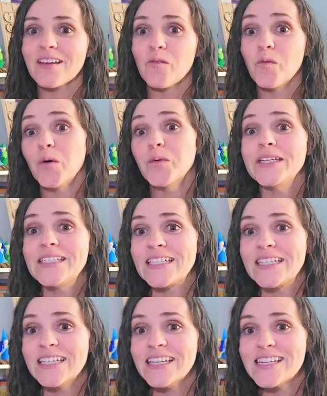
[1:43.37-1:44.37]
what we
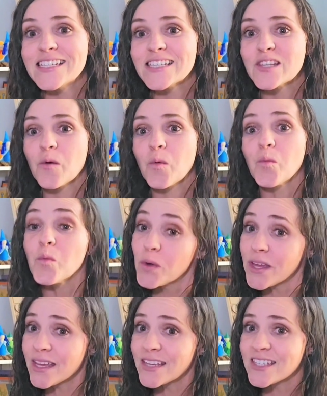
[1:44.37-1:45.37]
did is
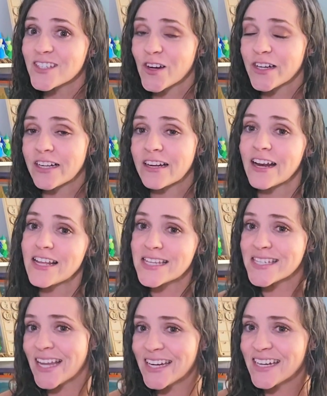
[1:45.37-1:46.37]
we started on a
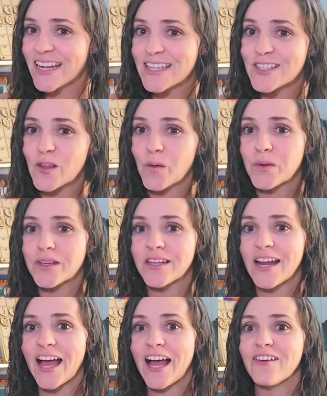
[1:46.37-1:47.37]
Sunday so we
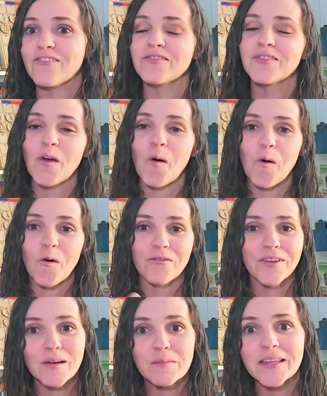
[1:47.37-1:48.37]
could have the whole
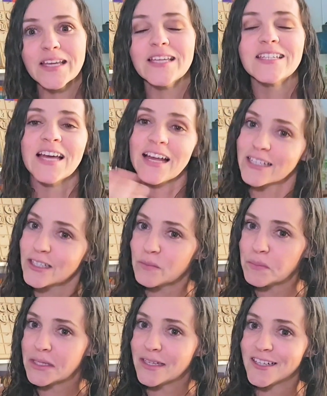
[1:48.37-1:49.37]
family. Dad
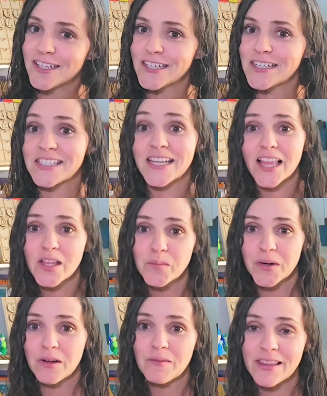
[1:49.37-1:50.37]
could be here to
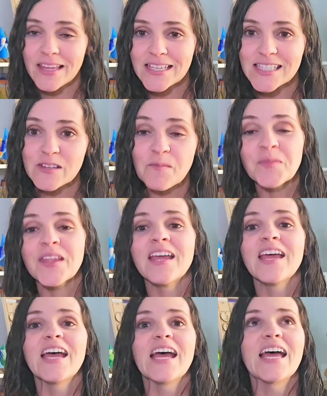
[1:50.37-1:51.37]
celebrate with us.
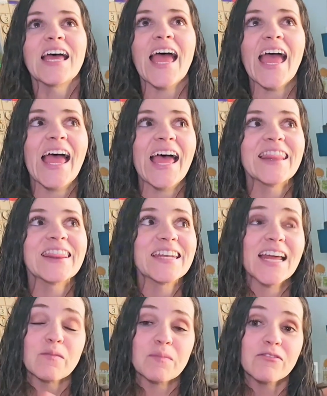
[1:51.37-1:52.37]
And the
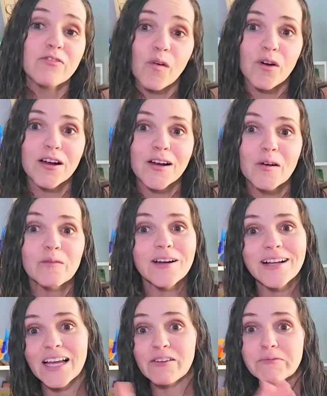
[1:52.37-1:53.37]
night before,
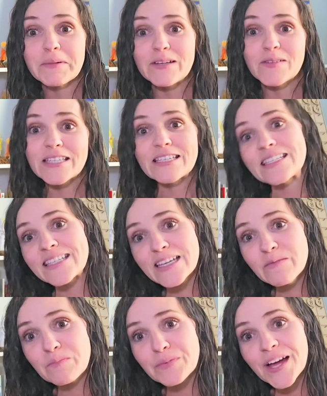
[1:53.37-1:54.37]
while everybody was
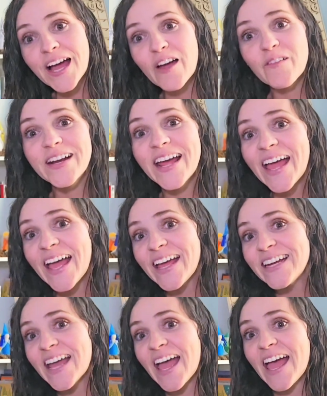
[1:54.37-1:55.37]
asleep, I went
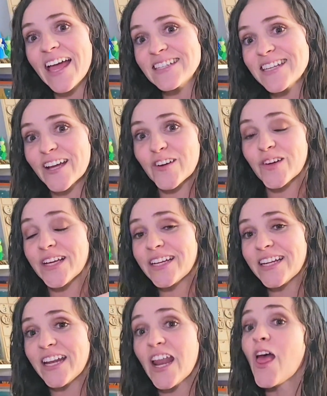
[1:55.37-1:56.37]
ahead and
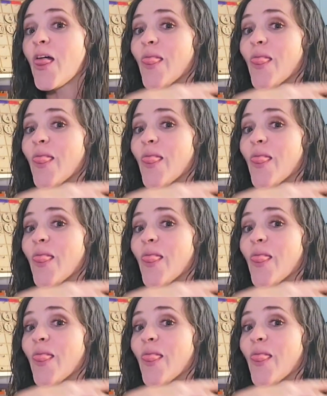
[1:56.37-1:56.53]
decorated